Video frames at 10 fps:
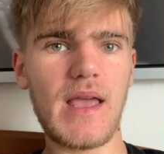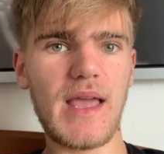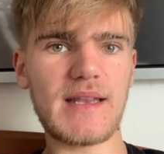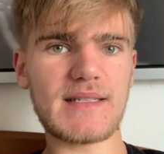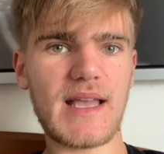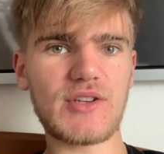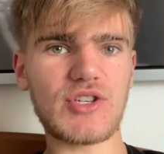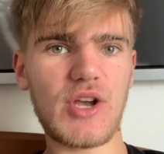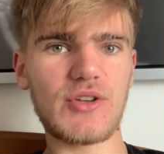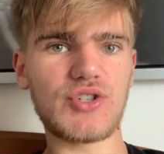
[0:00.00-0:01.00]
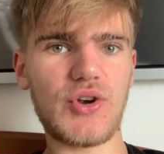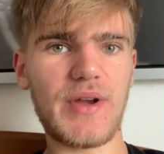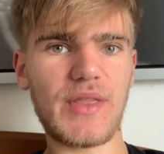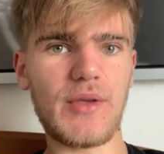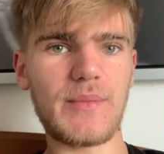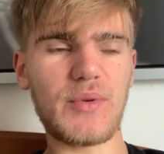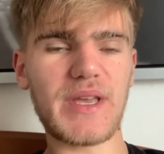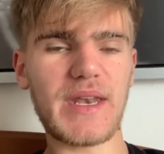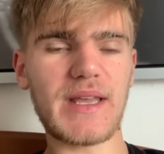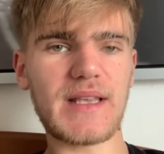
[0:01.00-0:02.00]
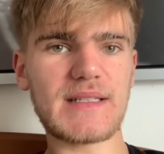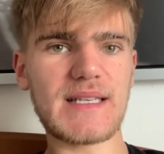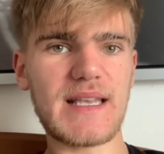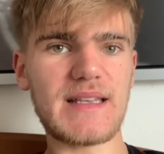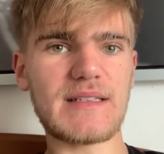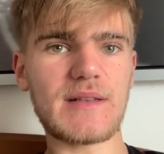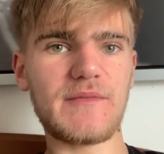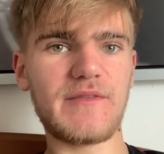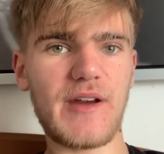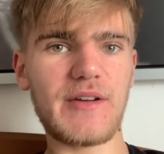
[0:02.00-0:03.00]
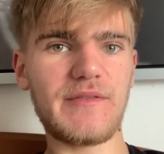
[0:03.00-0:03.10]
in a Saints shirt during them. We're going to see some very,